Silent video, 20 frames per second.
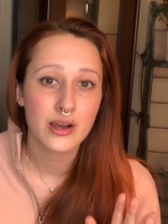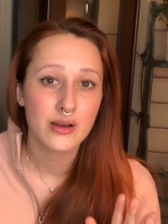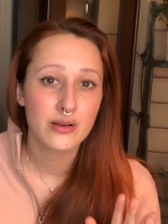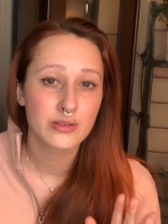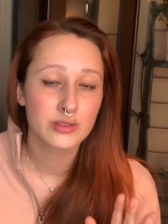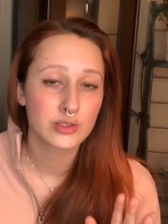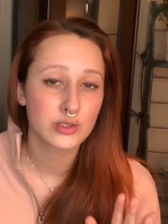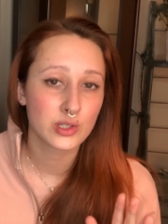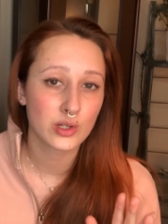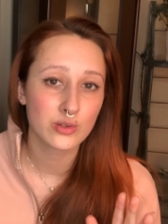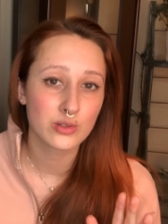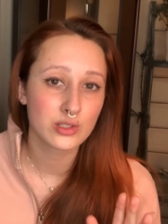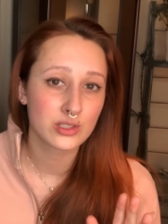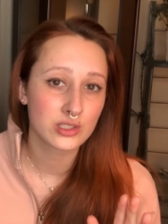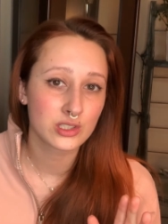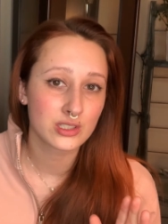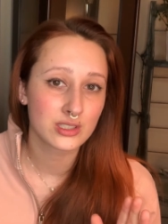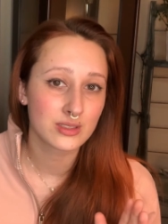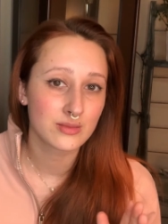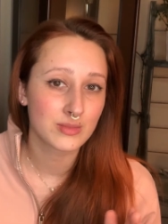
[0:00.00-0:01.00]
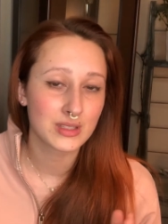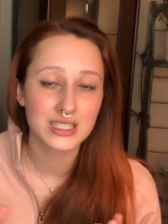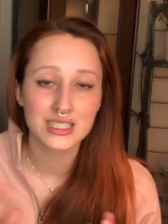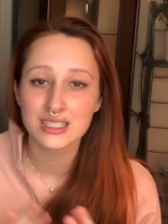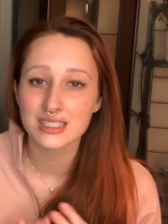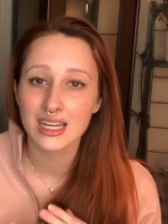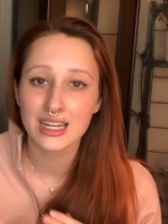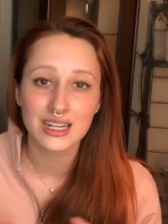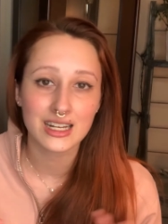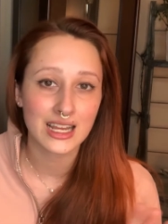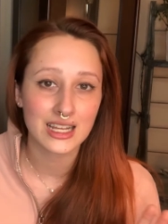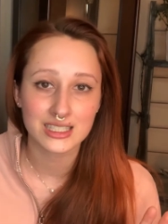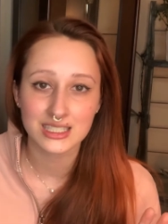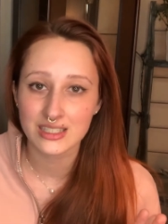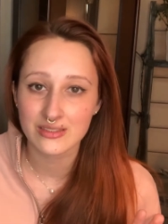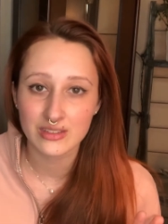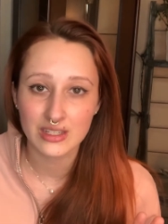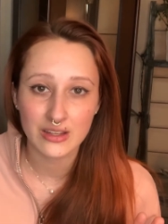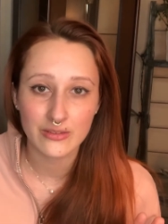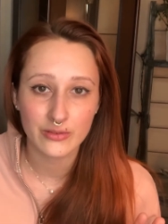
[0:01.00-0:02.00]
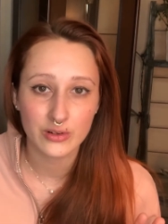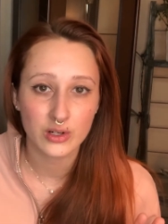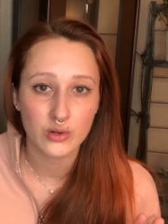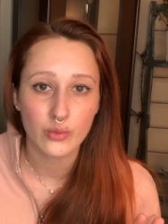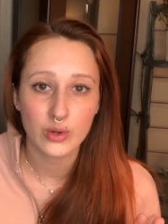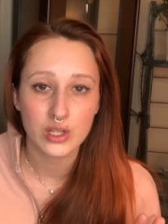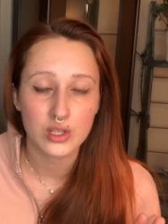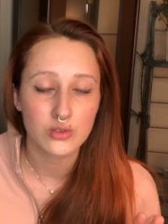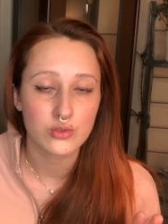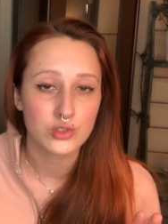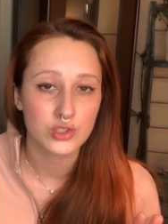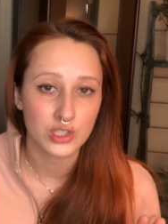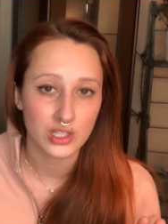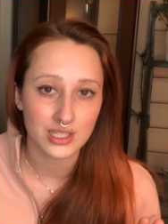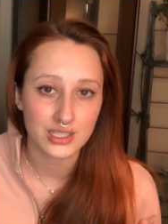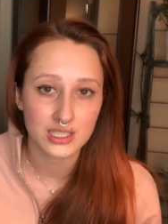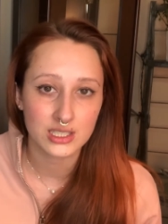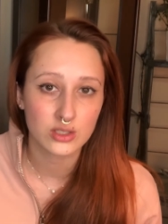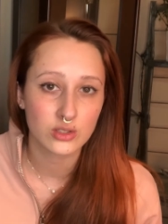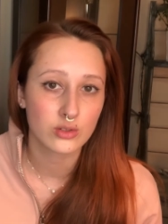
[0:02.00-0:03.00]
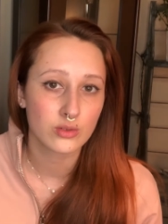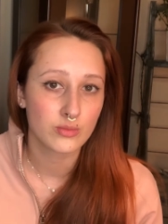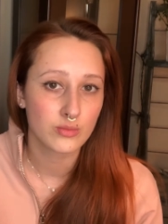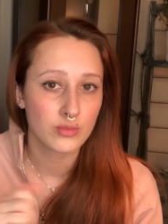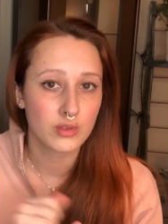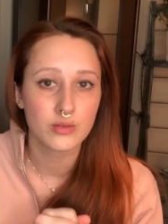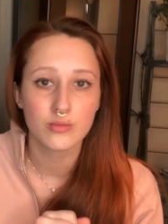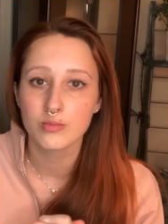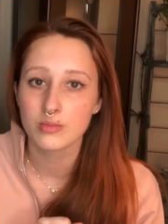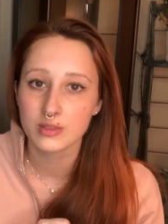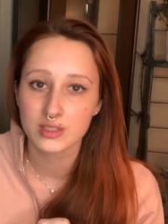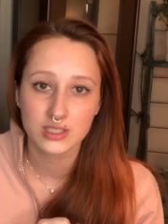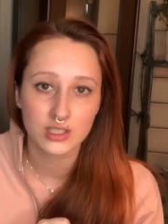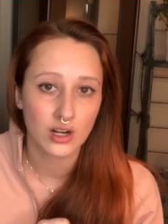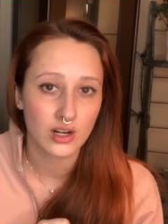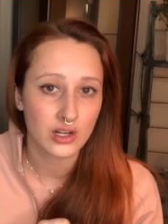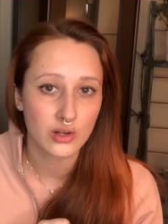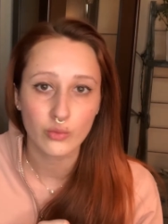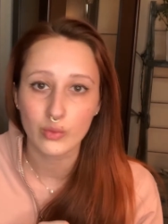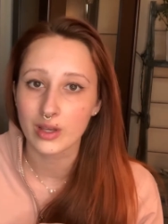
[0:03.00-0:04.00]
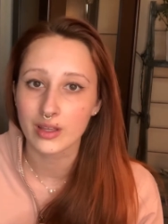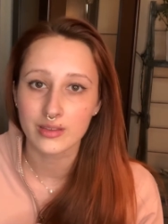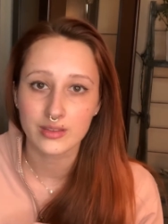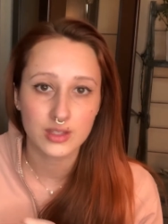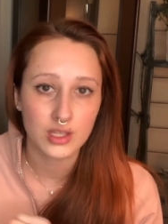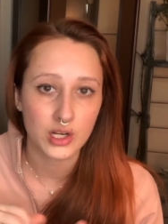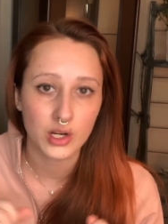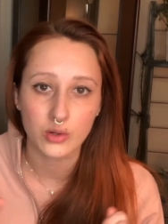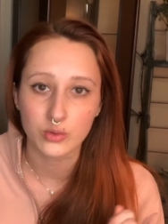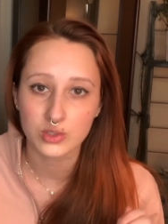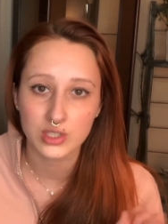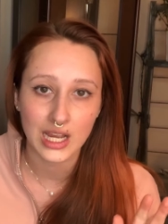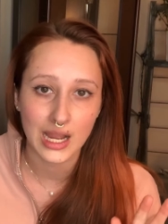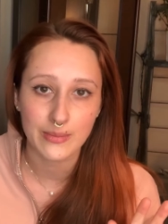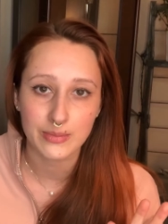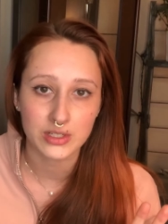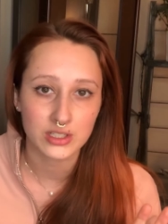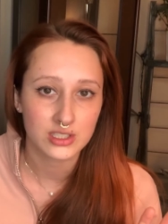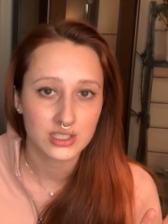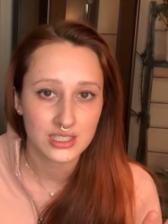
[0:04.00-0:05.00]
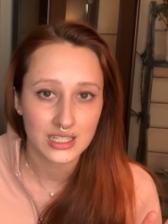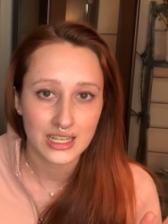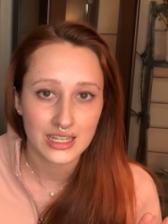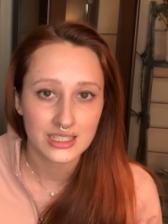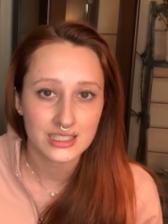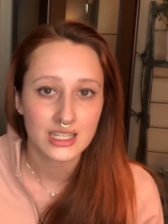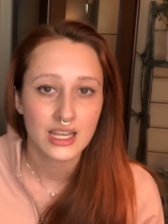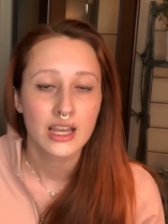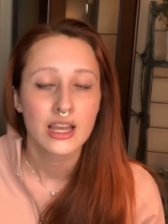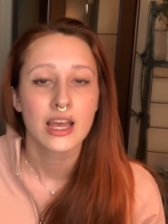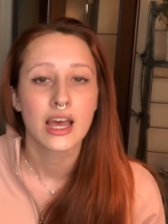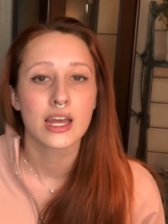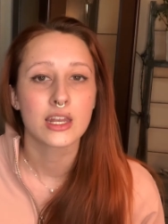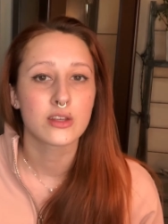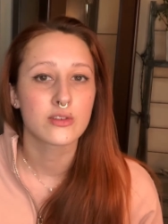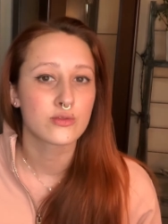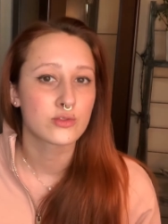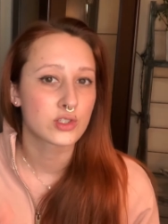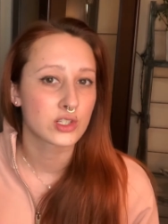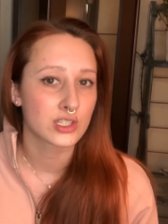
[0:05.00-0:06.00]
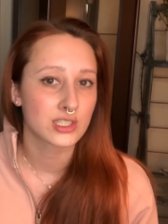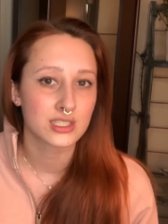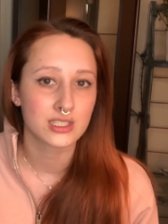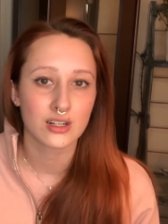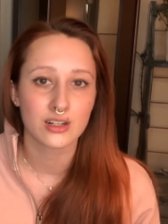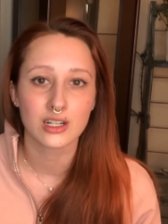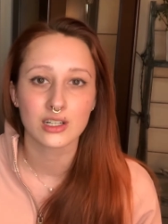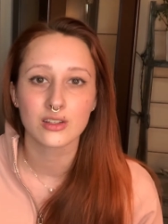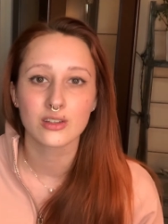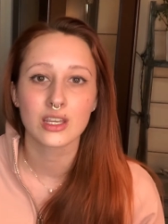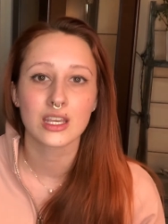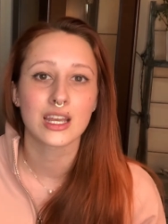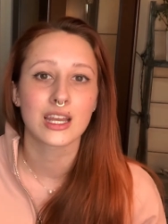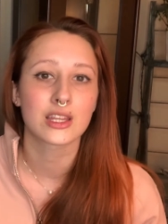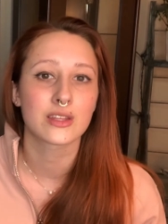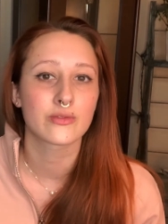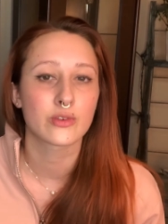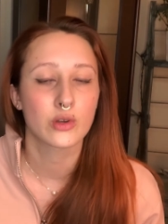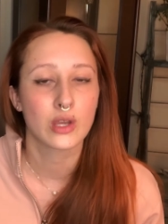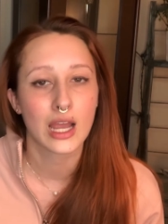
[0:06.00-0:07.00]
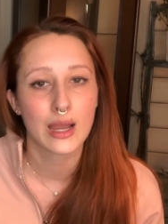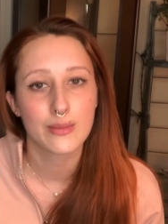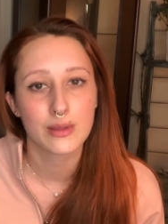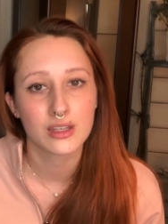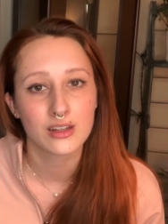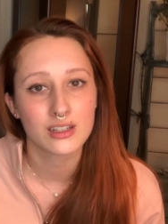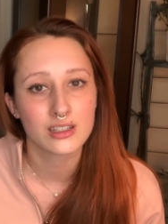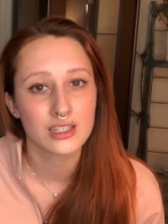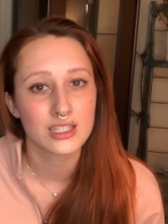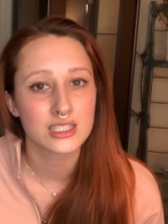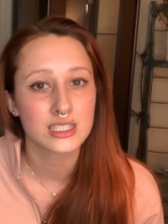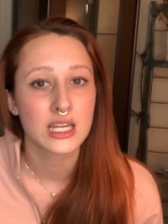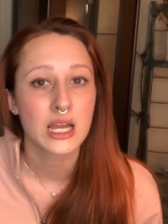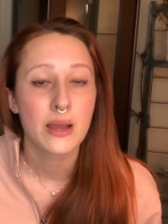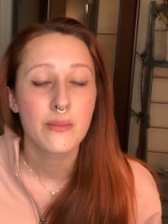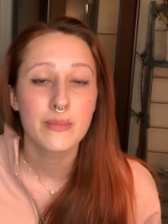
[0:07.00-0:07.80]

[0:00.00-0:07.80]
So this is not an activity for when you just started with, chapter 6 and you've just started looking at the vocabulary list.